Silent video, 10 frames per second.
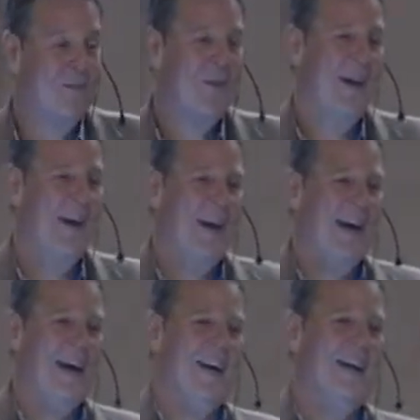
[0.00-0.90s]
ones.
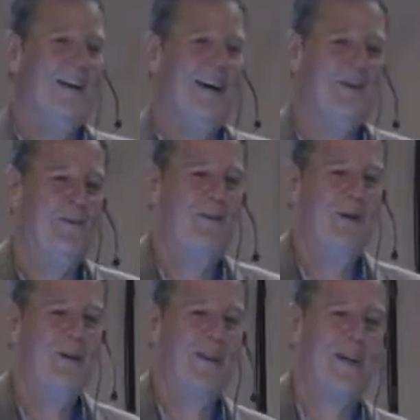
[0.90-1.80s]
And uh,
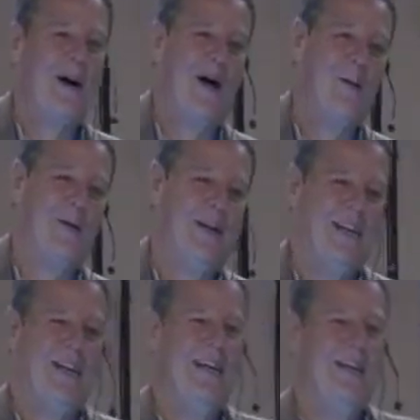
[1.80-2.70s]
one of the
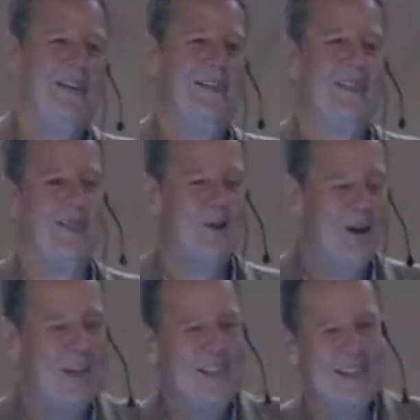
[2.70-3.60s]
comedy
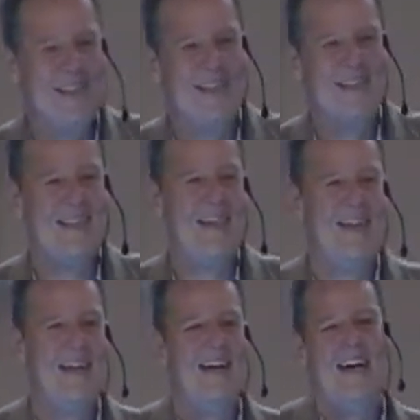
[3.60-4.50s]
situations
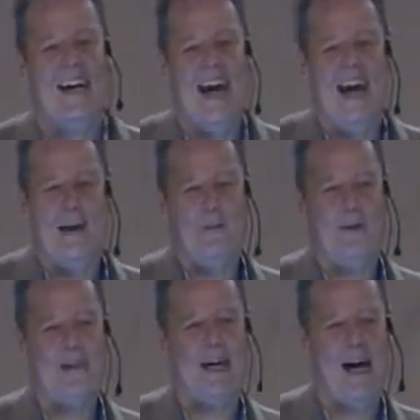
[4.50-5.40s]
that they
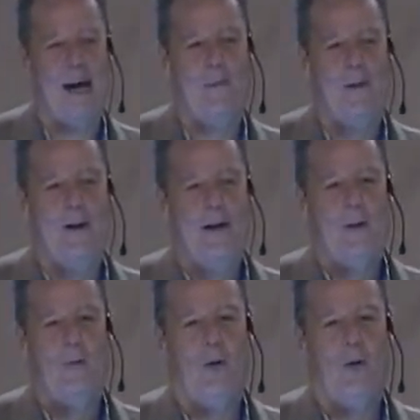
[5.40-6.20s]
had one time